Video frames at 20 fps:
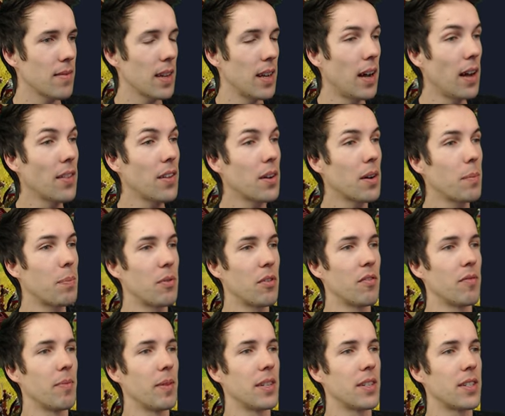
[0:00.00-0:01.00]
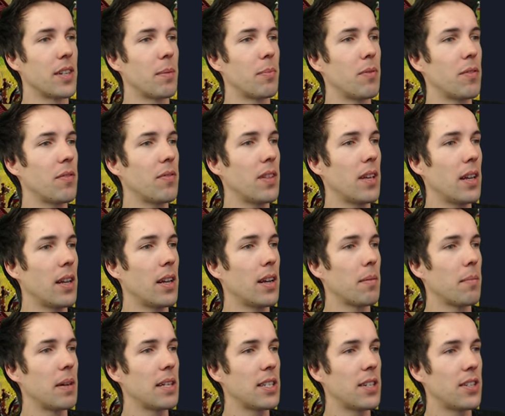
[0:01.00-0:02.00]
Other improvements. Improve the
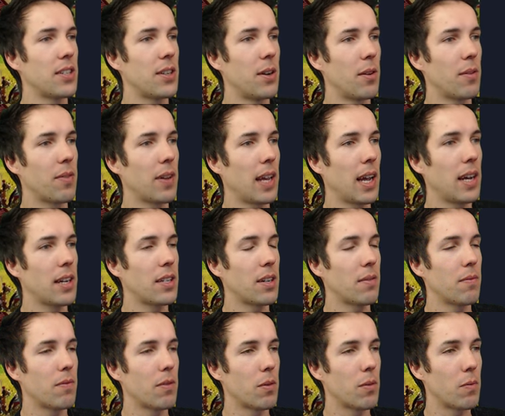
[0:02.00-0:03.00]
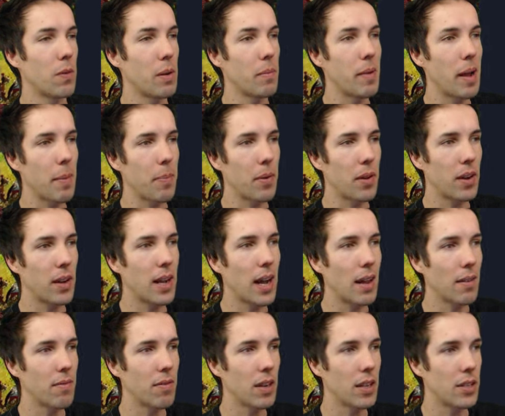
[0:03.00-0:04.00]
message notification for remapping
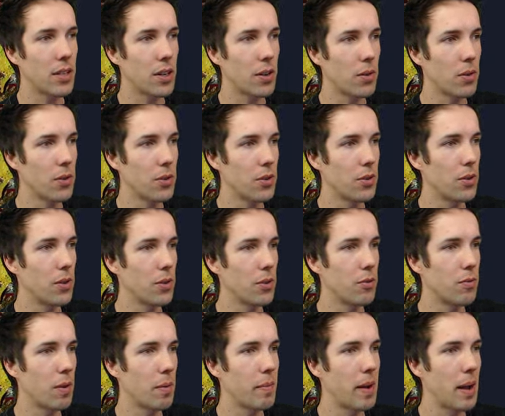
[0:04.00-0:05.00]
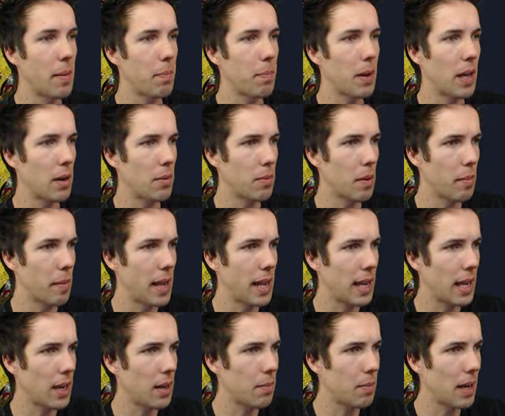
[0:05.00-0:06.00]
conflicts and controls remap panel by
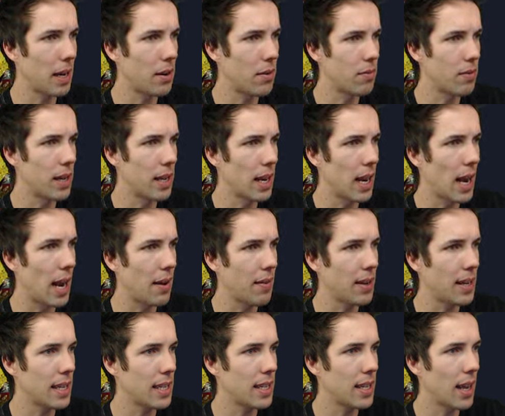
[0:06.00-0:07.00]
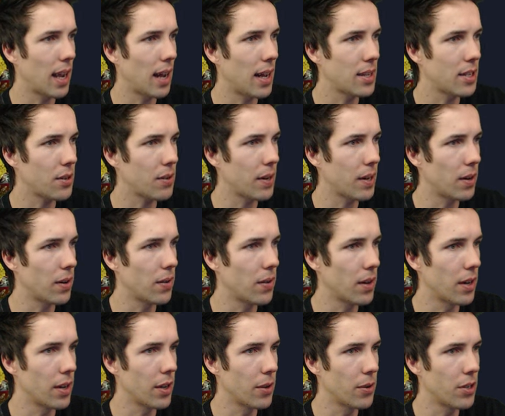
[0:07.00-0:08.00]
making the banner red and having it stay on screen
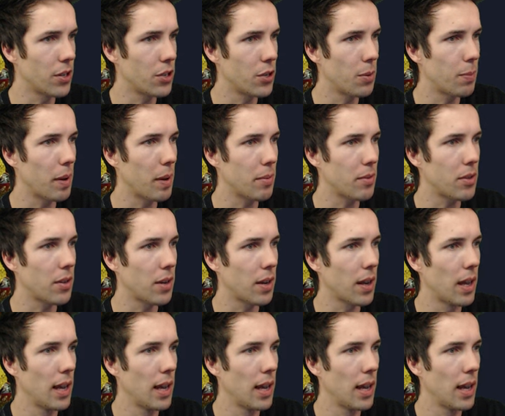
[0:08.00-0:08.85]
longer. Users should be able to... D